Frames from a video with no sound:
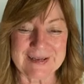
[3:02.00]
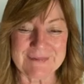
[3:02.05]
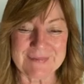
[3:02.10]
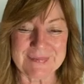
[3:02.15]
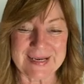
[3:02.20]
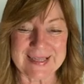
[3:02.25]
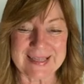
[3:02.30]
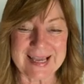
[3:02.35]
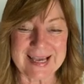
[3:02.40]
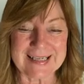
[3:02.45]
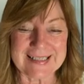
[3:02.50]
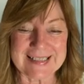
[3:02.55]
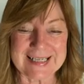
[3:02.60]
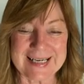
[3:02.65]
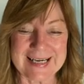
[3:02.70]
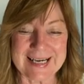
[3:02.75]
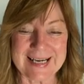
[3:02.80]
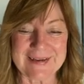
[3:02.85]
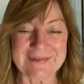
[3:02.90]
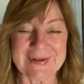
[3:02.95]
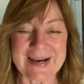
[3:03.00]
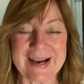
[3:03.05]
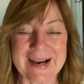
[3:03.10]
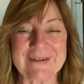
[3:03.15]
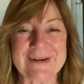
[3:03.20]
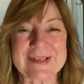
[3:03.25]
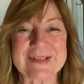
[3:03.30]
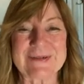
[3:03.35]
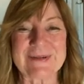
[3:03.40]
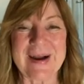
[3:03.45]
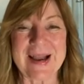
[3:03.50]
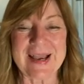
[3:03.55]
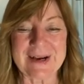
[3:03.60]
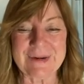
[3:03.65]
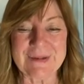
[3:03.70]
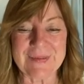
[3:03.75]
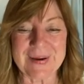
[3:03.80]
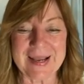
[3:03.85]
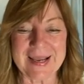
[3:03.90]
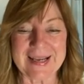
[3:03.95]
By that time, I was wide
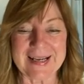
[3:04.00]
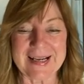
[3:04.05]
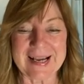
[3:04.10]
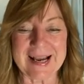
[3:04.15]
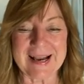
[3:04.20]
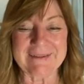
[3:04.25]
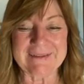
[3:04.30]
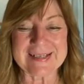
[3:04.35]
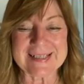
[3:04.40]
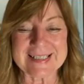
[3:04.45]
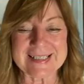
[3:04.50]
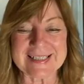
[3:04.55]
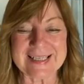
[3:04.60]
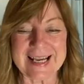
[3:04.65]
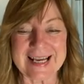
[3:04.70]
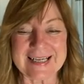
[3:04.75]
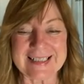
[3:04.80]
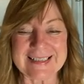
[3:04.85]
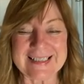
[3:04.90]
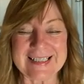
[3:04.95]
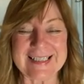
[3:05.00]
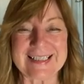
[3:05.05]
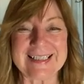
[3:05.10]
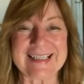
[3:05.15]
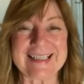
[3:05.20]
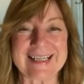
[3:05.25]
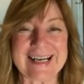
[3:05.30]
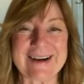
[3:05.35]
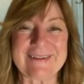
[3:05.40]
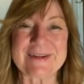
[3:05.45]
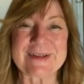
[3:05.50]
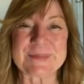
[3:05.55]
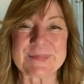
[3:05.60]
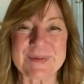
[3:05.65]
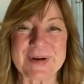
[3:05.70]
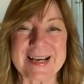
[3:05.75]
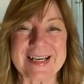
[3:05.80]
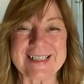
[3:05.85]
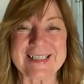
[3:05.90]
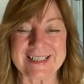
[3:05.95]
awake, I was standing, and I was
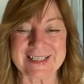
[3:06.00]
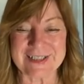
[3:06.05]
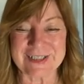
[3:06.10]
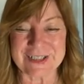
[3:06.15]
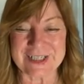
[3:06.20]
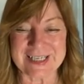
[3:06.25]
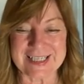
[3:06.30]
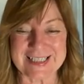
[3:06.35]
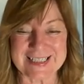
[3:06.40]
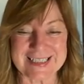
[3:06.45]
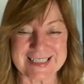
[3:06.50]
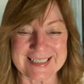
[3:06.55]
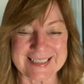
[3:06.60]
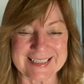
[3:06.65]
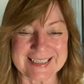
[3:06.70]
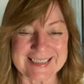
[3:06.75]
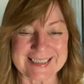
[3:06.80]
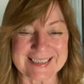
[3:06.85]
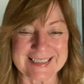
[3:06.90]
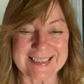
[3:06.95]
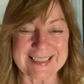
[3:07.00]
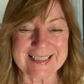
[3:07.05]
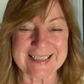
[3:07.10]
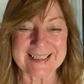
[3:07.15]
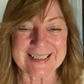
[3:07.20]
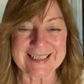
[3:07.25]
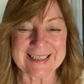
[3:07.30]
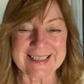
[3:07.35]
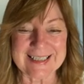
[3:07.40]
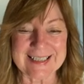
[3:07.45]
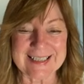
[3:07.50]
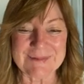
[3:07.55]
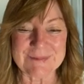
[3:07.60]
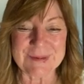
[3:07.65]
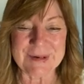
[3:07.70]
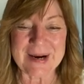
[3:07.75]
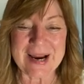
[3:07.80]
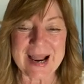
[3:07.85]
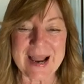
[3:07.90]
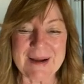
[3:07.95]
praising Jesus.
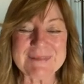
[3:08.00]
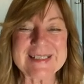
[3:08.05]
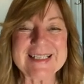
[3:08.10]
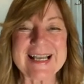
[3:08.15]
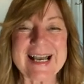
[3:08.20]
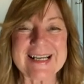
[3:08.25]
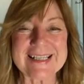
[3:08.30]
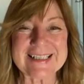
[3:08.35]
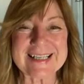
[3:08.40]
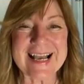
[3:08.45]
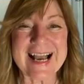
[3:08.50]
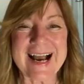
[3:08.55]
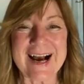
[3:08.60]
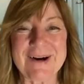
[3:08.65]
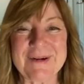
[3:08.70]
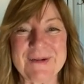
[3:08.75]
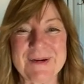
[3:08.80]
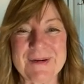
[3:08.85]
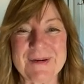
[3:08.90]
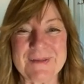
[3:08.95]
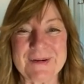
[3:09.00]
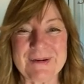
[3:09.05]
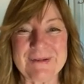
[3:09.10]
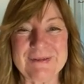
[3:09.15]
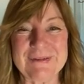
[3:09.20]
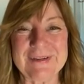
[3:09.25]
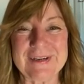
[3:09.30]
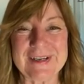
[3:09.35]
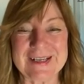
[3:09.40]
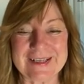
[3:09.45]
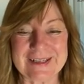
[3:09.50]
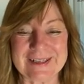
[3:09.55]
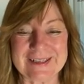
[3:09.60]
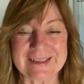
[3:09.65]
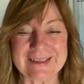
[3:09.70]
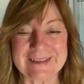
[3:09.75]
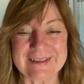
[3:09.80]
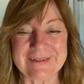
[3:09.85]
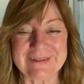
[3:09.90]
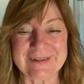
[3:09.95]
Perhaps that's how we will feel
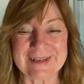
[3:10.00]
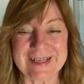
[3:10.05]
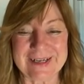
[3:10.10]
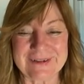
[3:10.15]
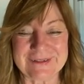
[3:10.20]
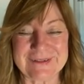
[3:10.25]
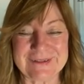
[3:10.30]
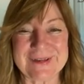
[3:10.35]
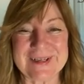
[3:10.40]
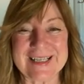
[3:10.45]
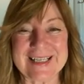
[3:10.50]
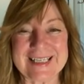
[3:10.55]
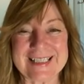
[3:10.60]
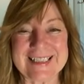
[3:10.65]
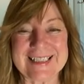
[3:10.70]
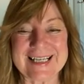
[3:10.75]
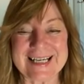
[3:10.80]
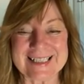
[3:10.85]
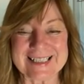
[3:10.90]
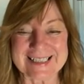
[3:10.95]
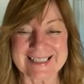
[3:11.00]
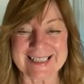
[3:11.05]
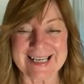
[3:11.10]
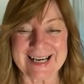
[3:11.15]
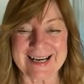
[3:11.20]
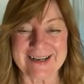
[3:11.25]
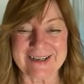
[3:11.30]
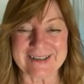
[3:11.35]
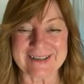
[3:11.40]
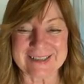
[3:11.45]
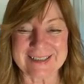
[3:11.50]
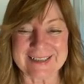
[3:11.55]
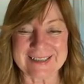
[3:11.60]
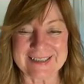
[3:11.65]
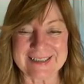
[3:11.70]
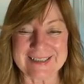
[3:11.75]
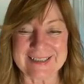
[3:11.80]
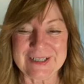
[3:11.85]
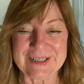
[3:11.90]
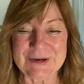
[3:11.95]
when it really does sound
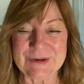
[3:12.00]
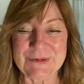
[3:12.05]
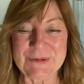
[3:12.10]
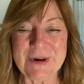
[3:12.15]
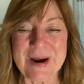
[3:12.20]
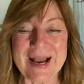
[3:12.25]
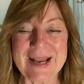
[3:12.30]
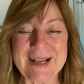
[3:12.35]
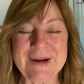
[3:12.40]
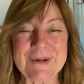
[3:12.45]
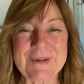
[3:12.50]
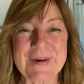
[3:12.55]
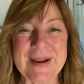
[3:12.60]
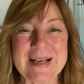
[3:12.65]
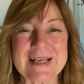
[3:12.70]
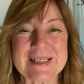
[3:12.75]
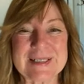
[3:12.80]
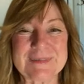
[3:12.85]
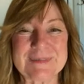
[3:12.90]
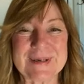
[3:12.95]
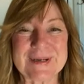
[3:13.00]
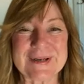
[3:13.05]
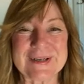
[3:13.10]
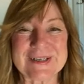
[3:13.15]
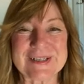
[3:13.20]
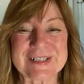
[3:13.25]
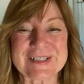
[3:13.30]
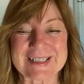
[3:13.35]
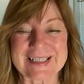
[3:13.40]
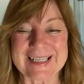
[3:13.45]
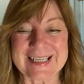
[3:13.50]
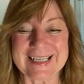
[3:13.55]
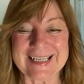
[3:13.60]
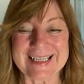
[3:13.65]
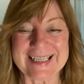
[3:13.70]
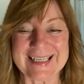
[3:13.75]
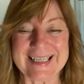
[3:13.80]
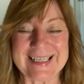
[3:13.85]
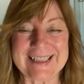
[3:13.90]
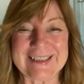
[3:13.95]
wide awake spiritually
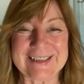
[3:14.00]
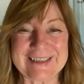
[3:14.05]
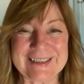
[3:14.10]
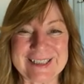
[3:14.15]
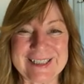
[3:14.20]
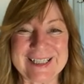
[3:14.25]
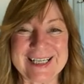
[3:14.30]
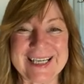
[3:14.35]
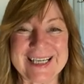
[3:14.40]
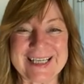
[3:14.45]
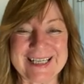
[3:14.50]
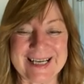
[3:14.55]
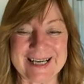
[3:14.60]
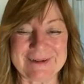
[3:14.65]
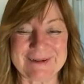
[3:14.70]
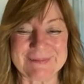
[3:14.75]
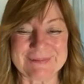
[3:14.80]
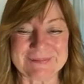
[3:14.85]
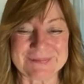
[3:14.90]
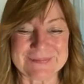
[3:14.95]
and looking up.